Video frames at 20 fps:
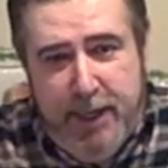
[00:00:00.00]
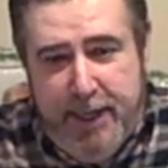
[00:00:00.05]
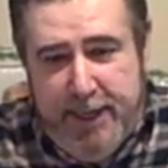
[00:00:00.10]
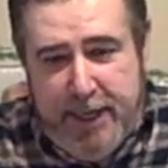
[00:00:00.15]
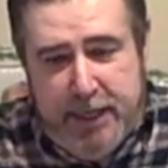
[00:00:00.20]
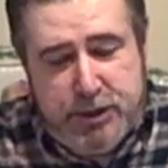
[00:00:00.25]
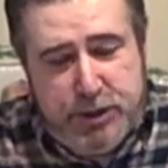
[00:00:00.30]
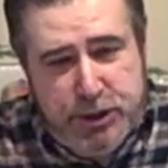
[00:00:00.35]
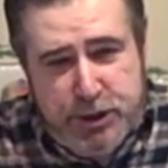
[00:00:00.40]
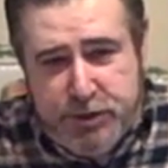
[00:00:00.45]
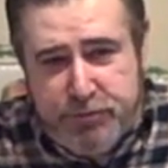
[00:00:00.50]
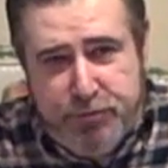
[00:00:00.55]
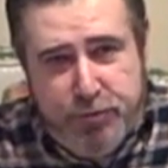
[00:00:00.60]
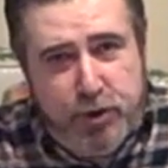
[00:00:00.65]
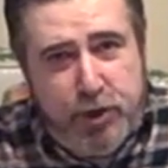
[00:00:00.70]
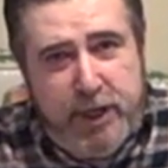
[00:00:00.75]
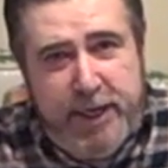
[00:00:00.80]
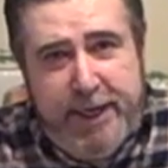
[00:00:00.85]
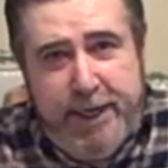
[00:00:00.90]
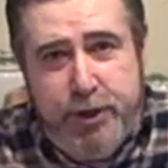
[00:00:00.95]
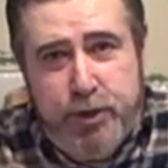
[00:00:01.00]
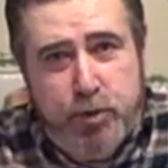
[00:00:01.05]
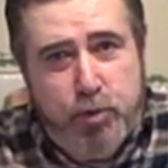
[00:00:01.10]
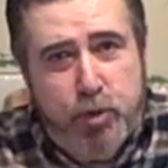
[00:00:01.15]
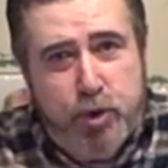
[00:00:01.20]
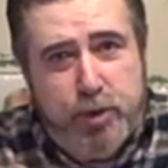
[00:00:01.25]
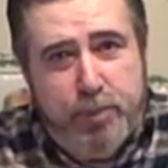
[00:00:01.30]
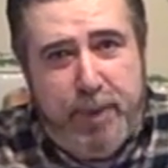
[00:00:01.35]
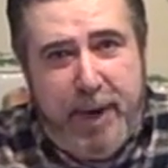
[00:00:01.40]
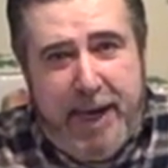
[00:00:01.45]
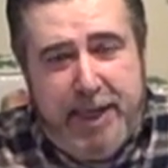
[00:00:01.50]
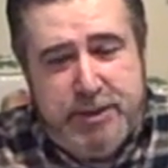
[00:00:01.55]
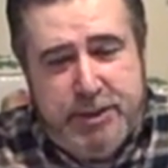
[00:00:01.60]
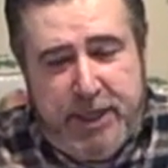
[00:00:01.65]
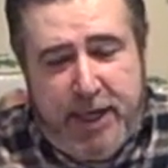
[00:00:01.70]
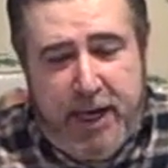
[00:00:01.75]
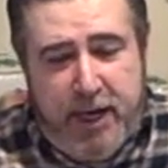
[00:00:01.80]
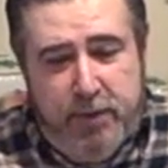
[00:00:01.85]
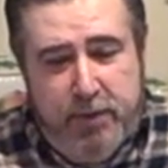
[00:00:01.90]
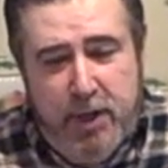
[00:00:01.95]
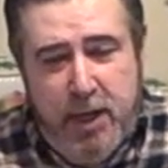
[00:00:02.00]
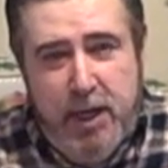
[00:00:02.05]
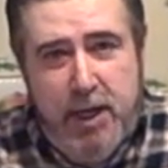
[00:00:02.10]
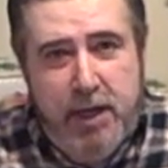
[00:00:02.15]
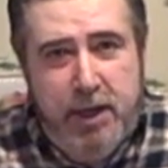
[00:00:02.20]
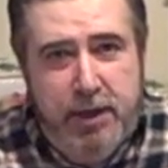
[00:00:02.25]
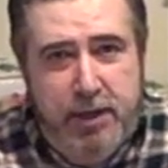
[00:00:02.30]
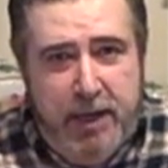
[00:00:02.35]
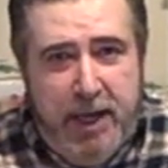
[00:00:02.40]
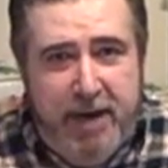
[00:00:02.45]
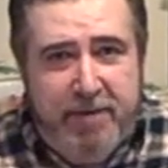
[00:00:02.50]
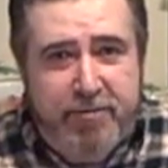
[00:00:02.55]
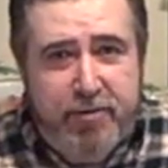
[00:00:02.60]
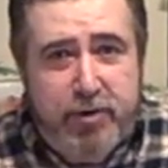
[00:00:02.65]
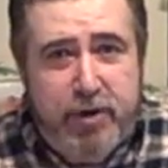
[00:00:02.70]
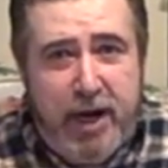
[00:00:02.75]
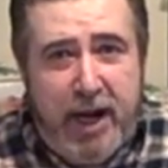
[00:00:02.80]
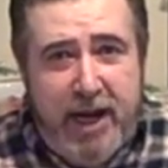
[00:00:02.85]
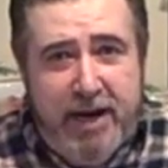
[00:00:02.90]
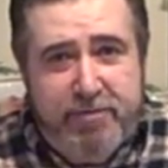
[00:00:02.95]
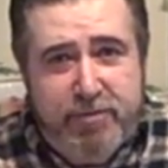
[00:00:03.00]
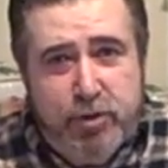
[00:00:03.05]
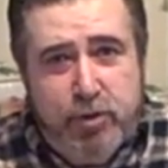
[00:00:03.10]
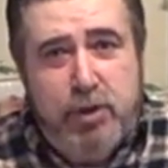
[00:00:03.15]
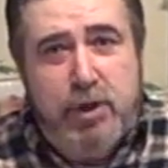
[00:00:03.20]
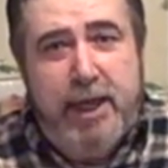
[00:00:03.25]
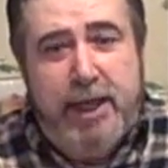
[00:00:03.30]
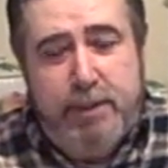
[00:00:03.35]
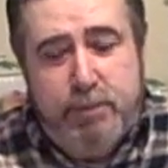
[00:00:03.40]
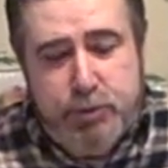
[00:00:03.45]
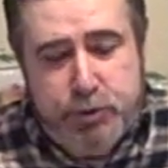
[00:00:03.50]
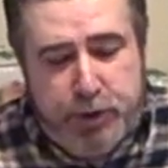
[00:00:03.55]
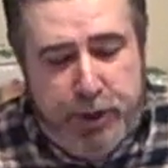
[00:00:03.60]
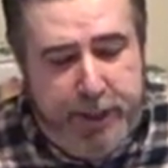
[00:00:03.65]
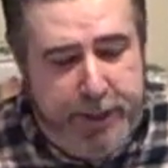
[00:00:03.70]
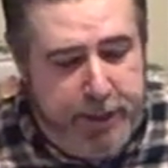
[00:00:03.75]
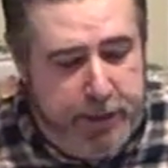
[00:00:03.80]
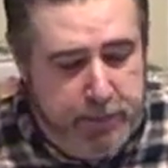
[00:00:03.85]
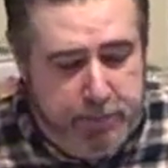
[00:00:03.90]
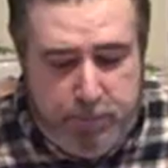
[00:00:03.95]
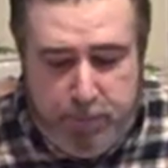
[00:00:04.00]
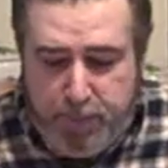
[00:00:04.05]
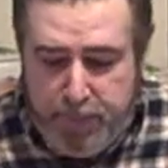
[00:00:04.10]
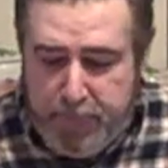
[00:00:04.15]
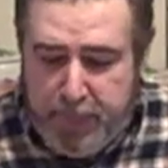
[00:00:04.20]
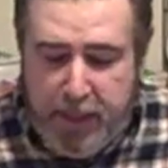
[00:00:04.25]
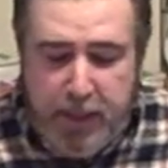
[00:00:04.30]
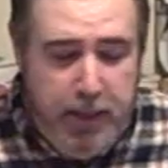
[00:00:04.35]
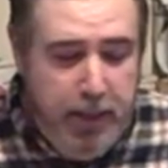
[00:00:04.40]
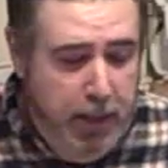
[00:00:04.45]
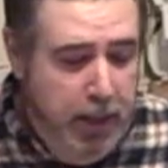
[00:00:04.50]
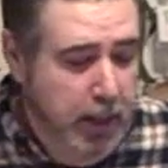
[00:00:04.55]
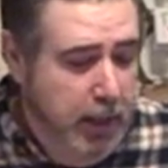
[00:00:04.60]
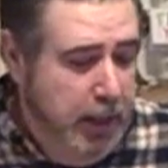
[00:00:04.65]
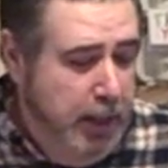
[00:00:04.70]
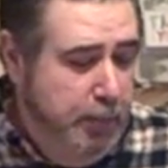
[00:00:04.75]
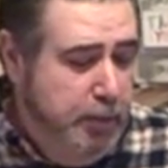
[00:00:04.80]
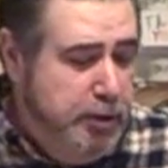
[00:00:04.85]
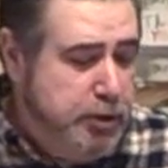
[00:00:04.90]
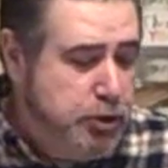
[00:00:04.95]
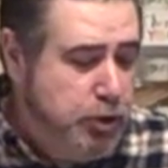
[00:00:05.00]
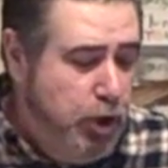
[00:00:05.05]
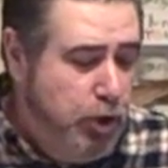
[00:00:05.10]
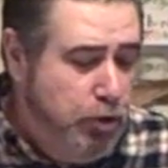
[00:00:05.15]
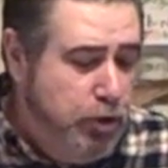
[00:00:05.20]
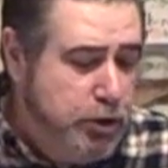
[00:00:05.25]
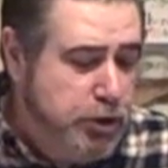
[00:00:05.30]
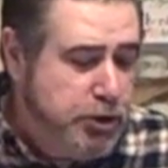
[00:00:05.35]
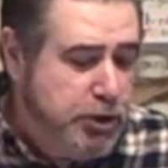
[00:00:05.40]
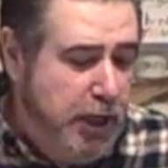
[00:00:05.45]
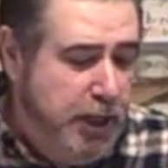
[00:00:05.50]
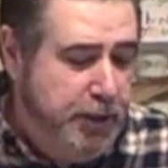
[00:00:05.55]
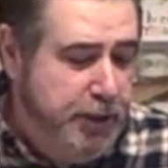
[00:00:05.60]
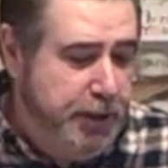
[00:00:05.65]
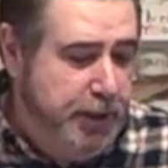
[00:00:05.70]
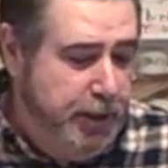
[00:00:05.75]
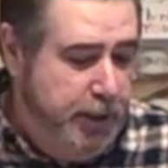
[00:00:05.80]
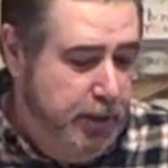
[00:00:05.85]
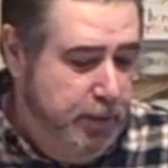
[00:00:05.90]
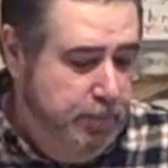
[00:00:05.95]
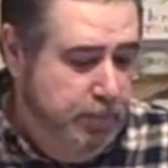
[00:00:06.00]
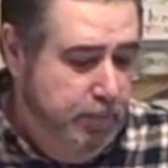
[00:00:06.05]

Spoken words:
And that's just for cleaning your water pans out. Never ever let them drink it. Then we start on a Sunday.